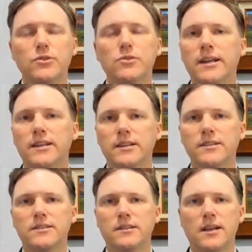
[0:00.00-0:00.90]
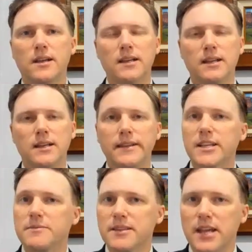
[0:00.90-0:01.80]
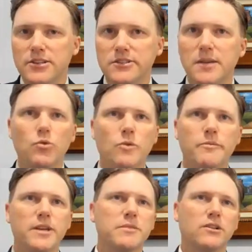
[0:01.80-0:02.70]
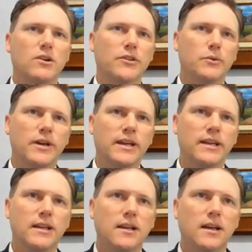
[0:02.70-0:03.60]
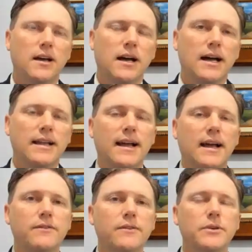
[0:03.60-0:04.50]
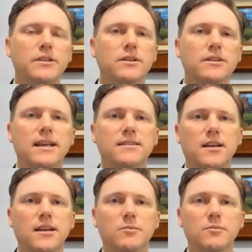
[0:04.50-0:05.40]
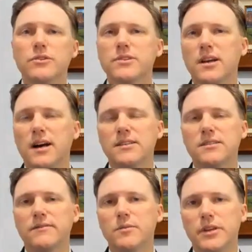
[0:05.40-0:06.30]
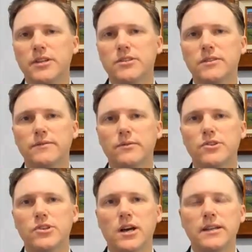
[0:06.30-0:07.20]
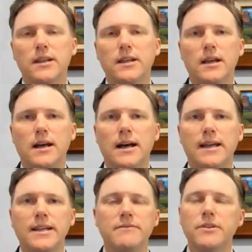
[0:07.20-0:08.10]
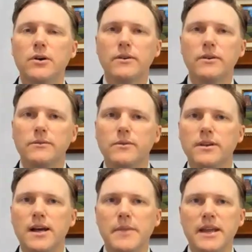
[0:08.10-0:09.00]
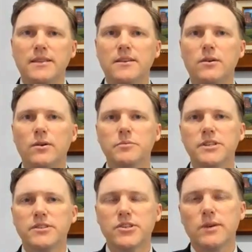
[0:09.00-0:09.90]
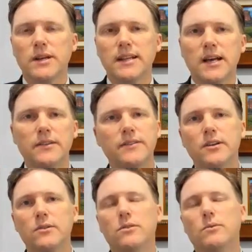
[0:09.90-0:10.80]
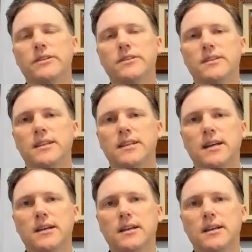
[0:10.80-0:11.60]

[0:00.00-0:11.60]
grandkids and the expectations that more may be along the way. However, we looked at the pros and cons of the pension for John. And even though we're not making the ultimate decision right now, they're wanting the